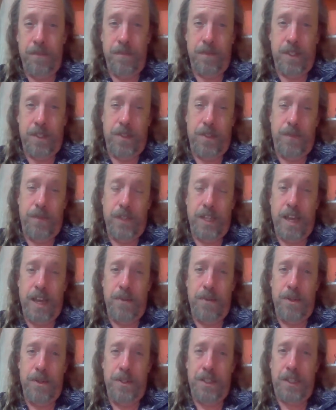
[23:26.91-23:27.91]
Because if it
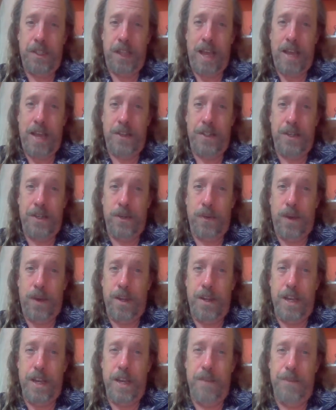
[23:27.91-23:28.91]
got really cloudy or
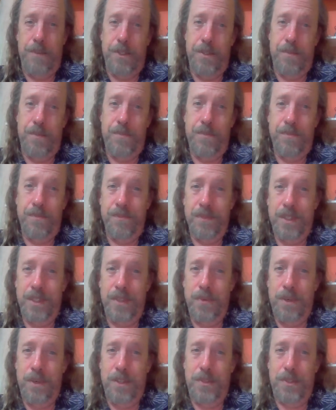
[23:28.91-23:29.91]
what have you, you
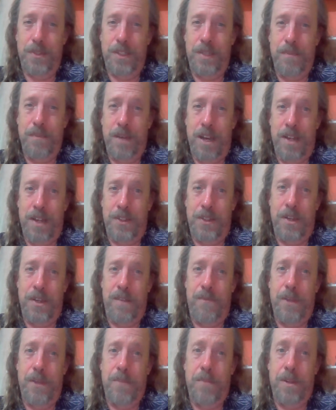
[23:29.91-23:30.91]
wouldn't see much. And
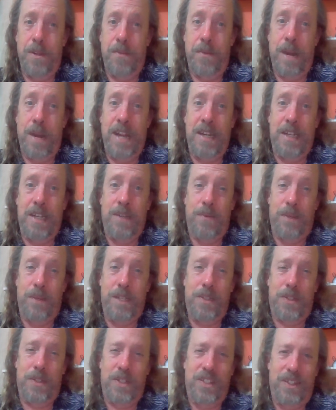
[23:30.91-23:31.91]
if it had been raining
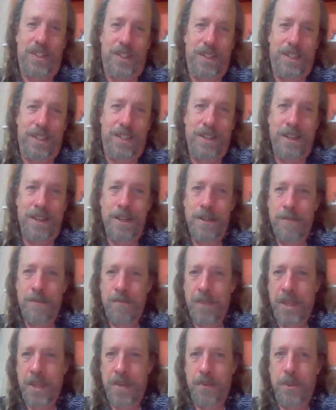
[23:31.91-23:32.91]
recently,
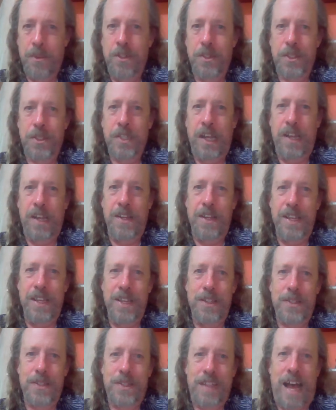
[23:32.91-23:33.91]
when the sun
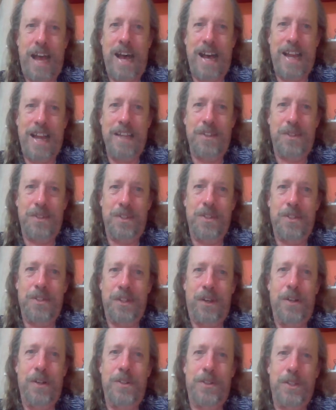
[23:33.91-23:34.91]
hits the ice, it
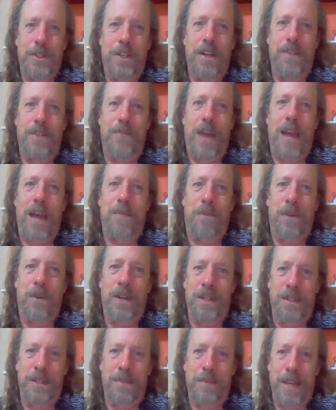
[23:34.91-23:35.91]
starts
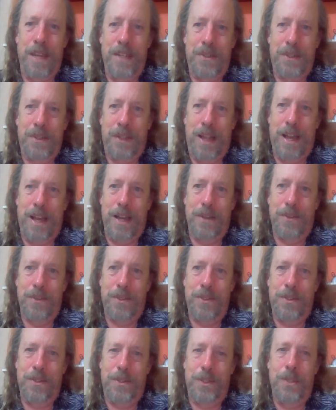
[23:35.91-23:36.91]
evaporating and makes
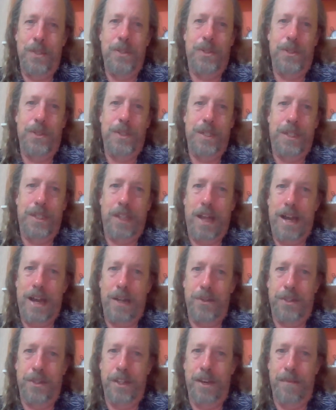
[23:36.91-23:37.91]
clouds. It's usually
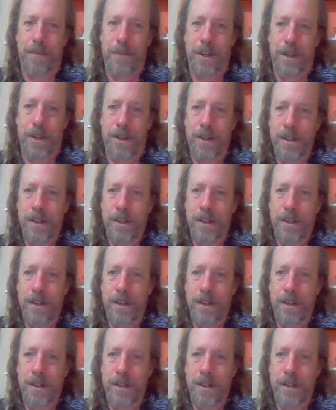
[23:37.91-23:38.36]
clouds up there.